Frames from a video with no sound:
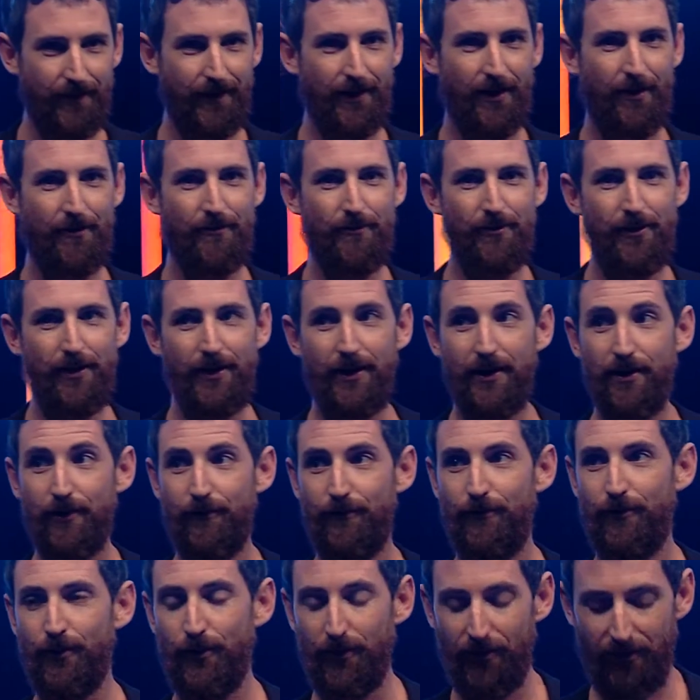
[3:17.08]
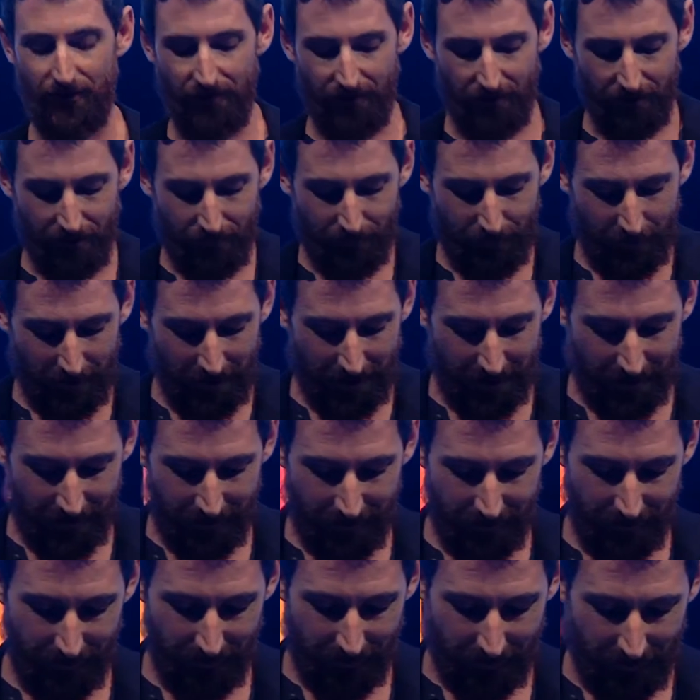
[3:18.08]
you know, really good fortune of
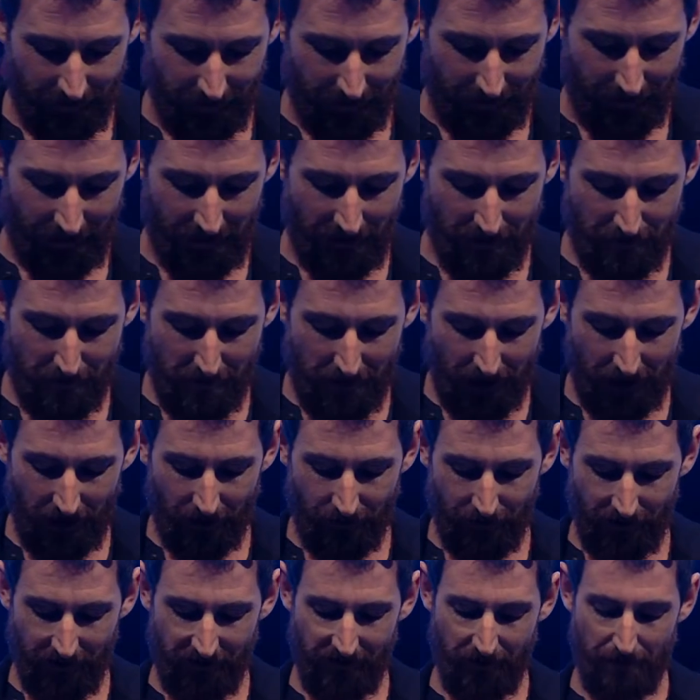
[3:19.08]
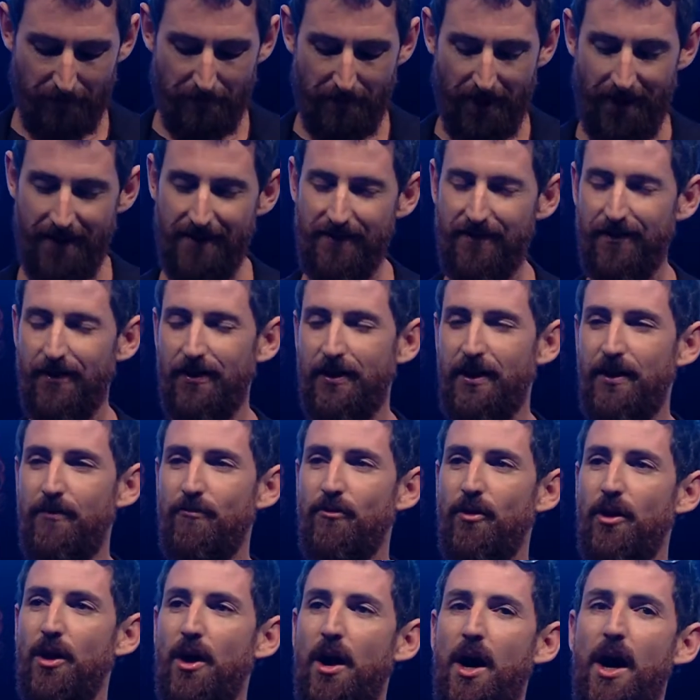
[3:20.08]
being in the middle of this amazingly
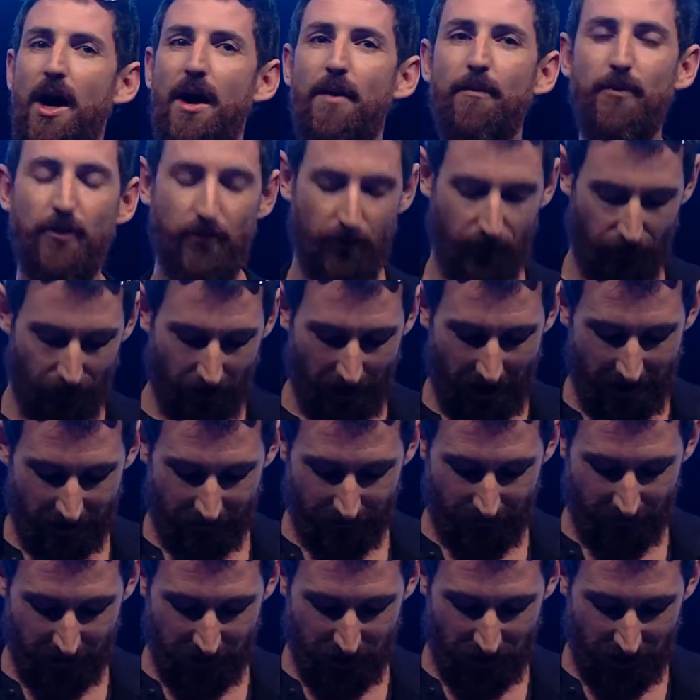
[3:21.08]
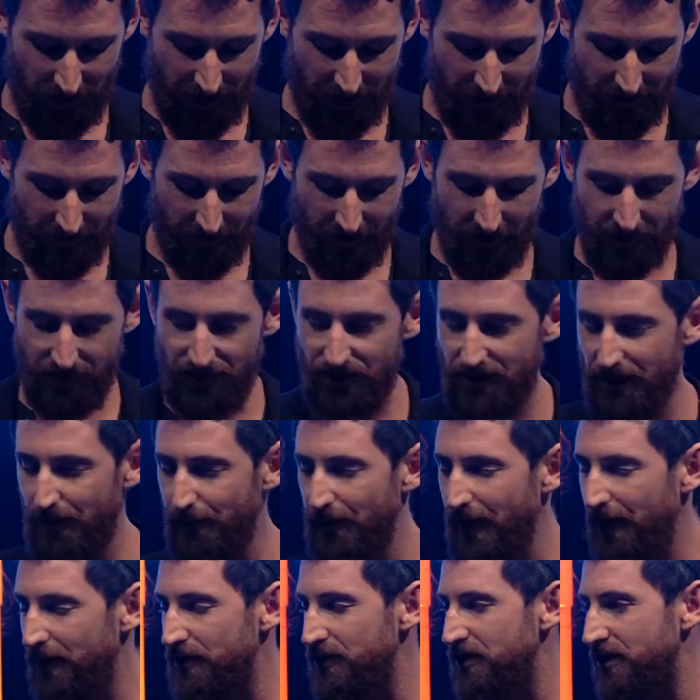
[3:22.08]
reliable creative machine that
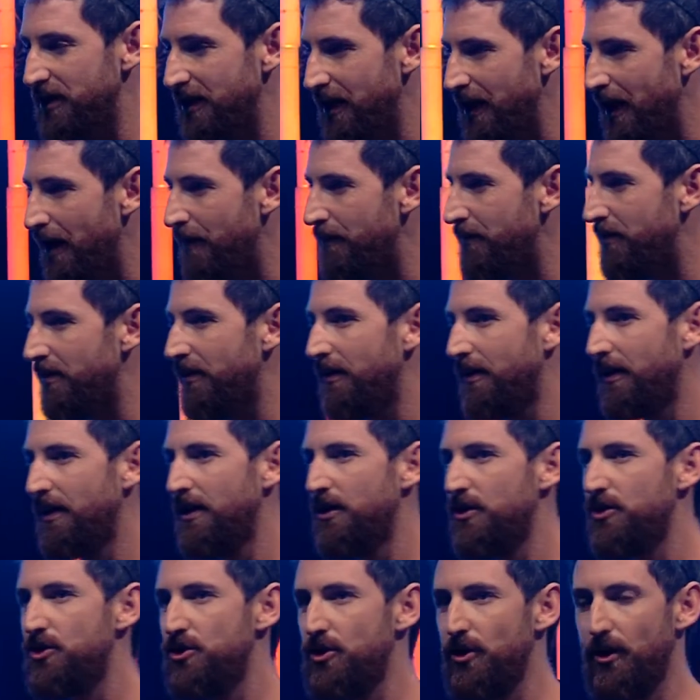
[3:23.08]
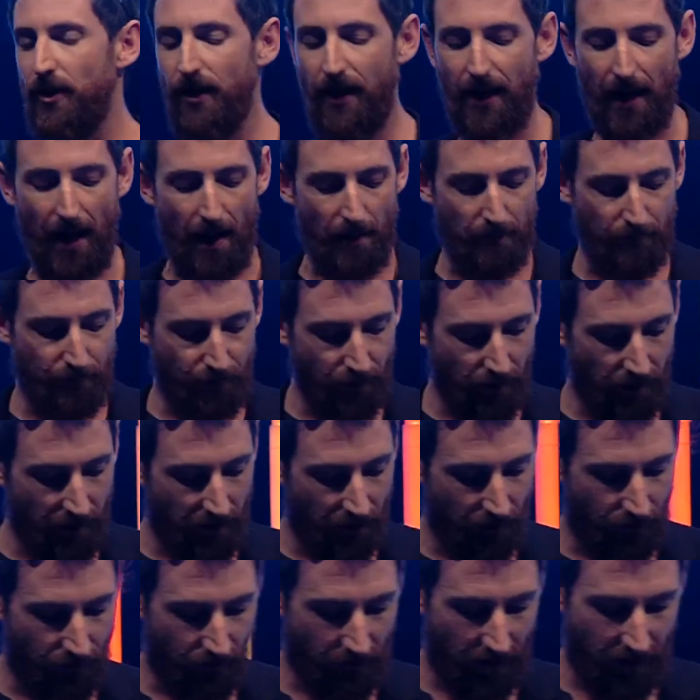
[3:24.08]
somehow just kept churning out
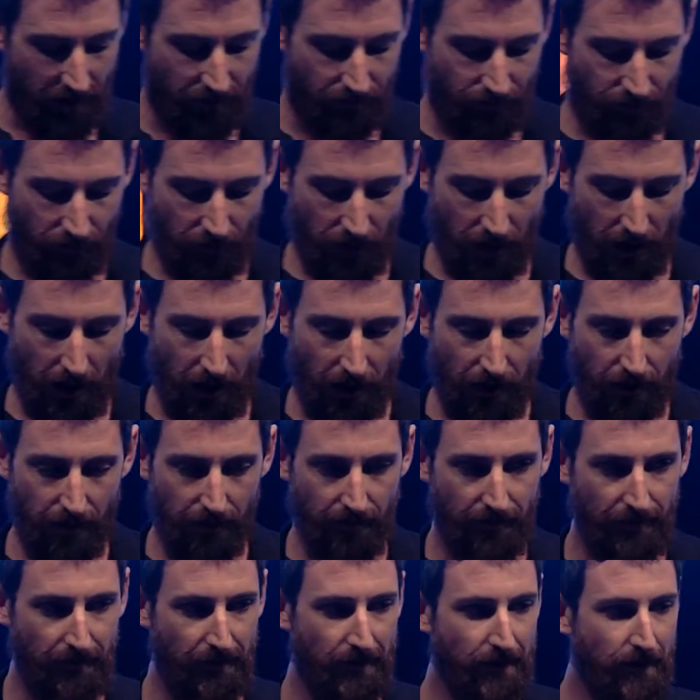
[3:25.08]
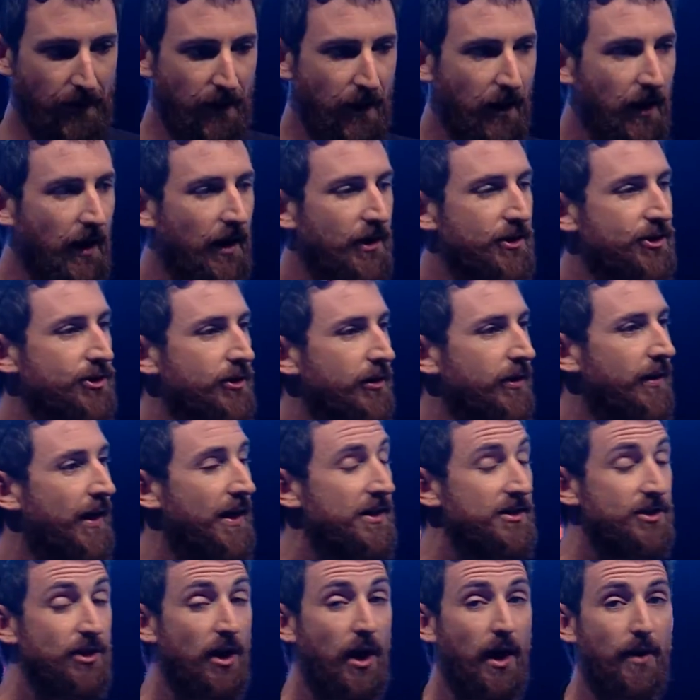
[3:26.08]
brilliant creative work. And during
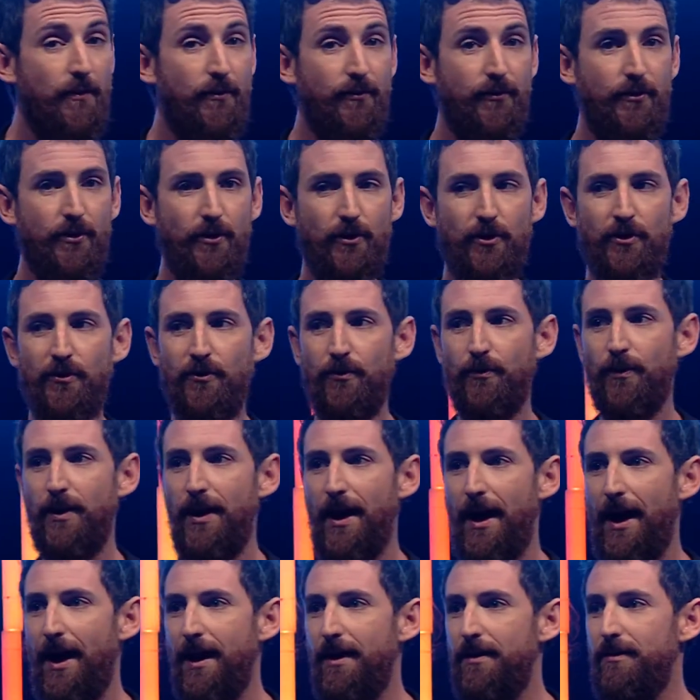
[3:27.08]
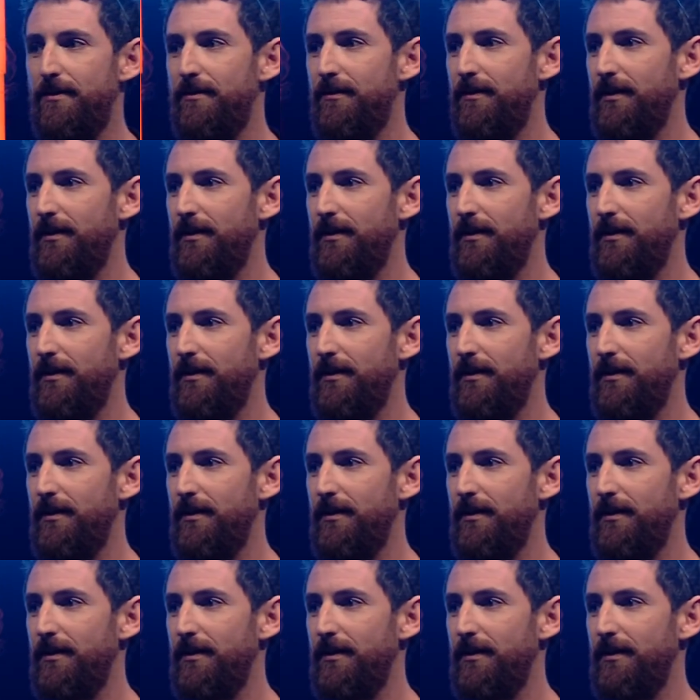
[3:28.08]
that time, of course, we had